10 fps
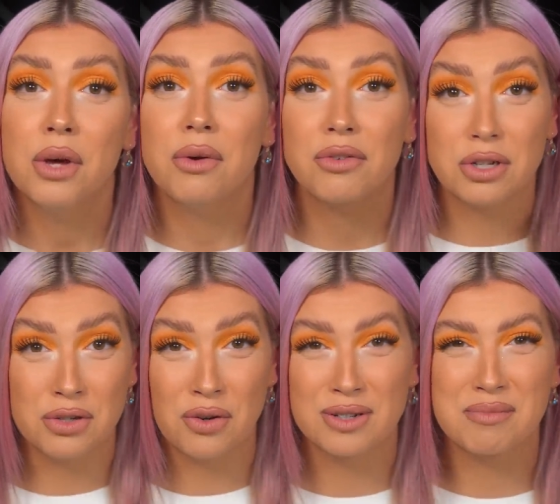We've got
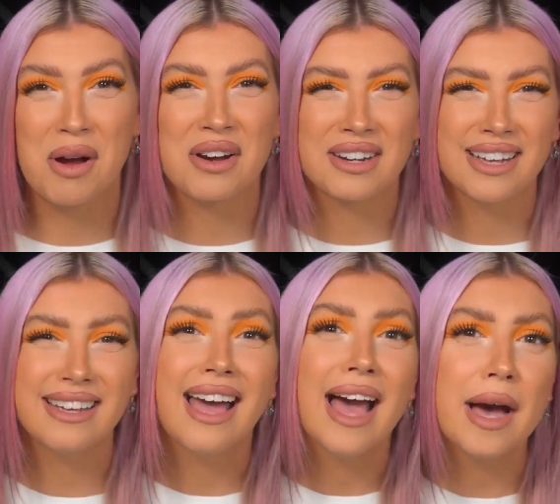dogs
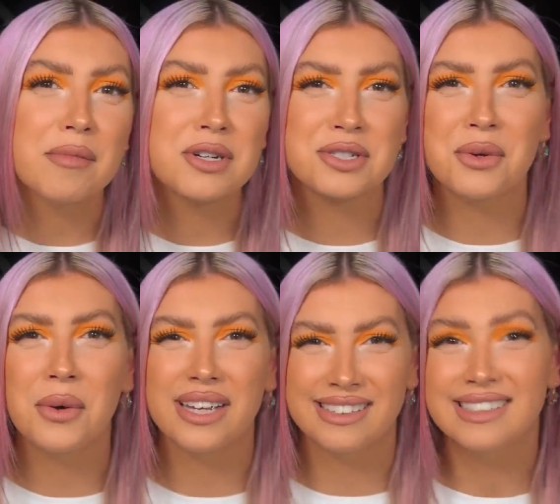barking, hammers
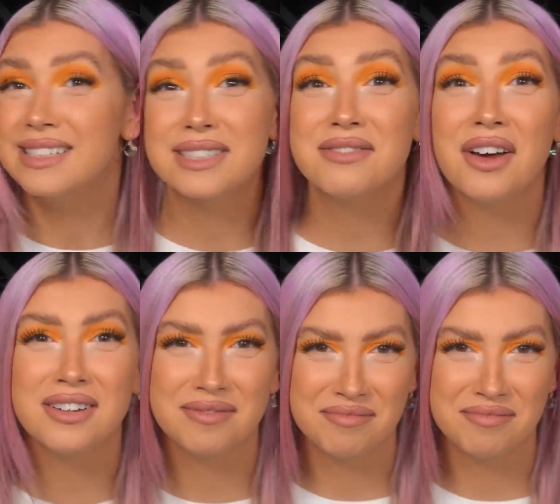going. It's fun.